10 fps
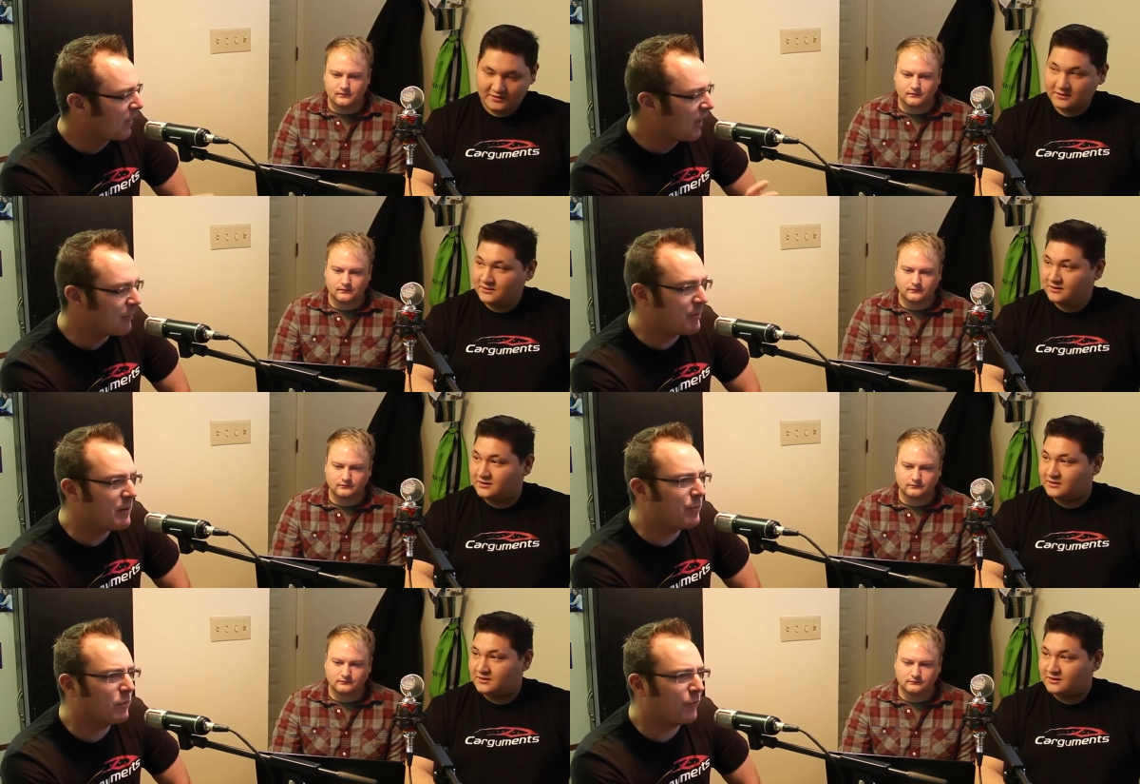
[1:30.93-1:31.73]
Speaker 1: a lot of
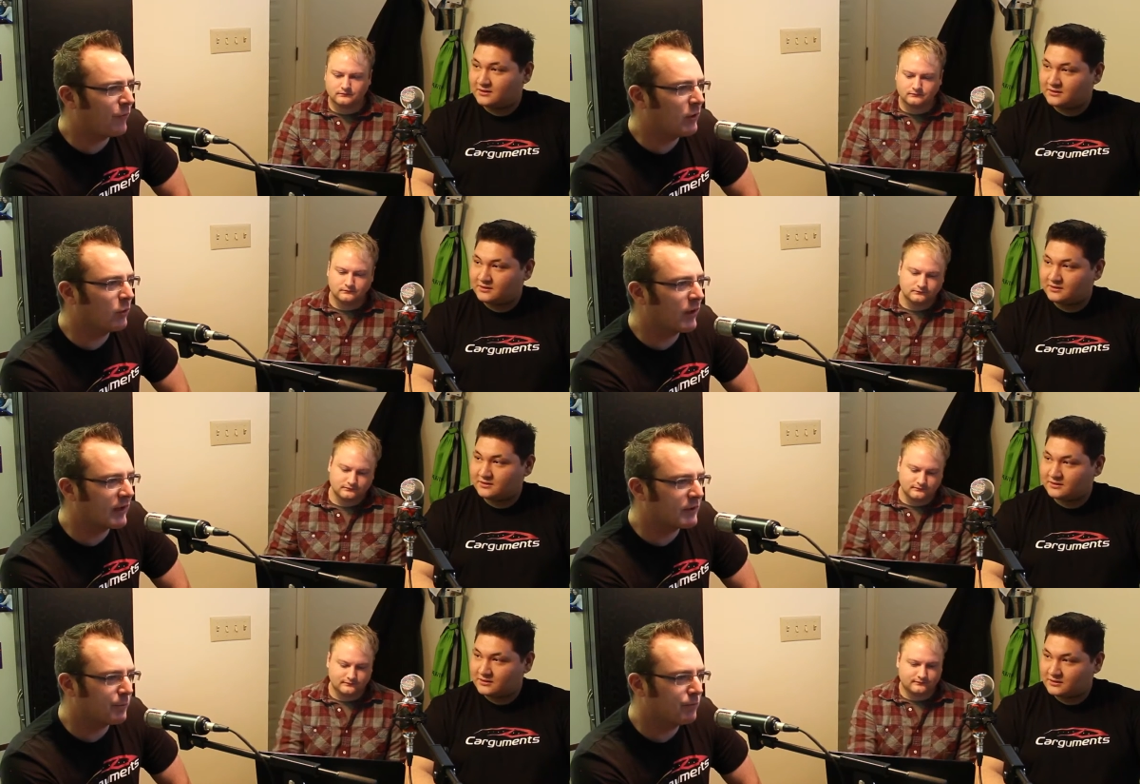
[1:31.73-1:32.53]
people feel like
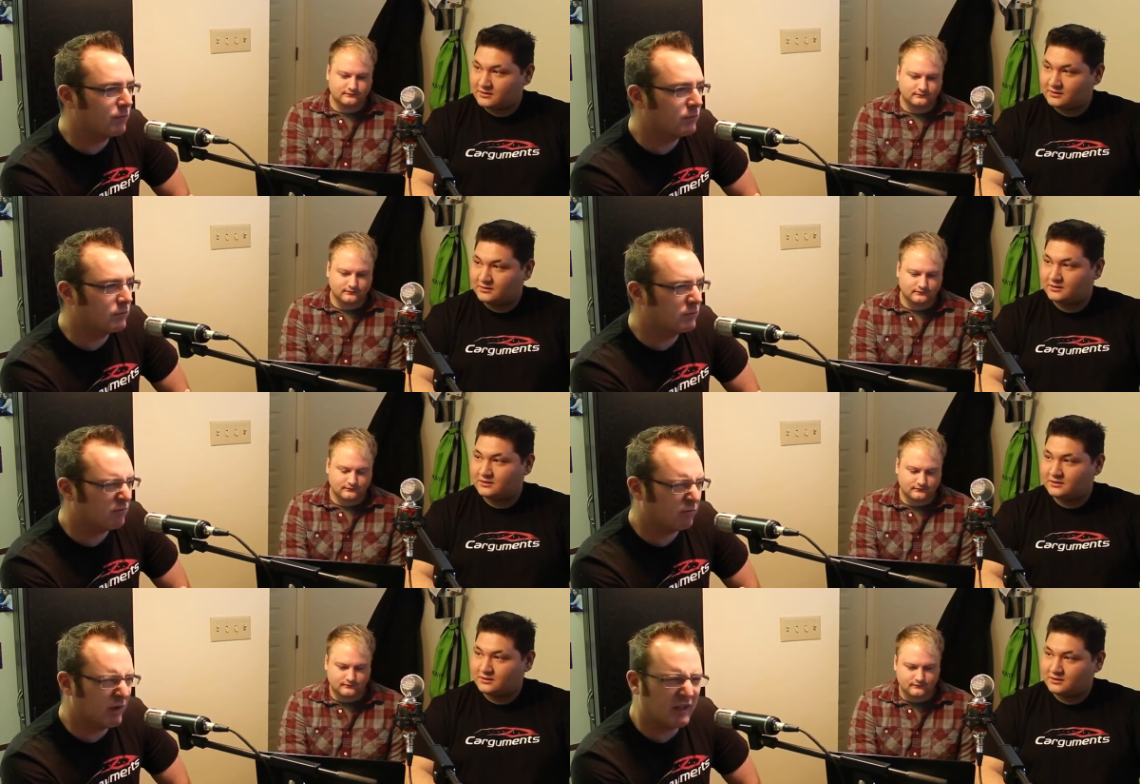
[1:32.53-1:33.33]
it's
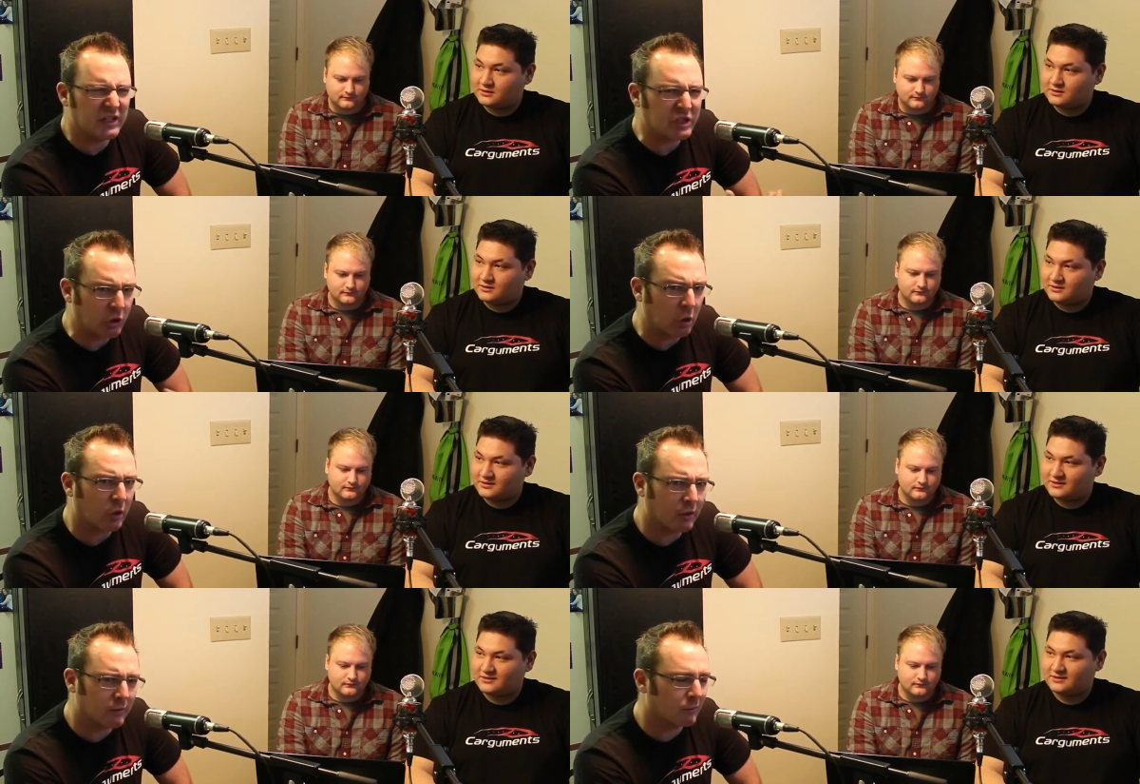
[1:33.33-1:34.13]
really dark.